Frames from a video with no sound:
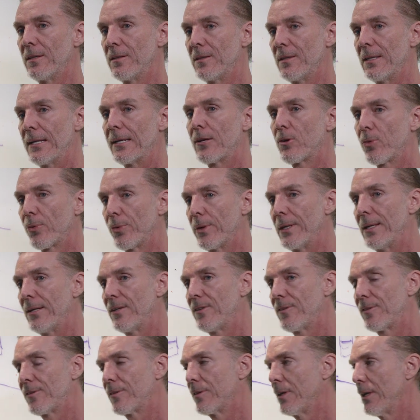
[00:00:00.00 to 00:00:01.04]

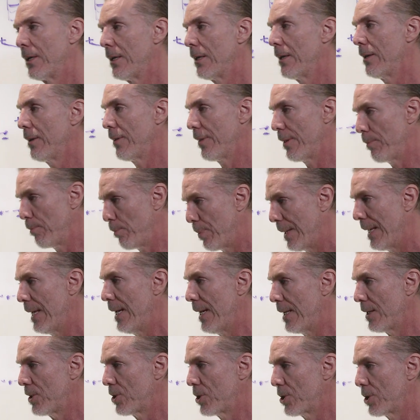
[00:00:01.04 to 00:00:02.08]
decrease the
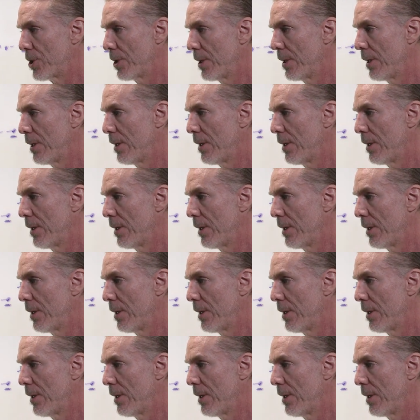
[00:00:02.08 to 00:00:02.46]
pitch,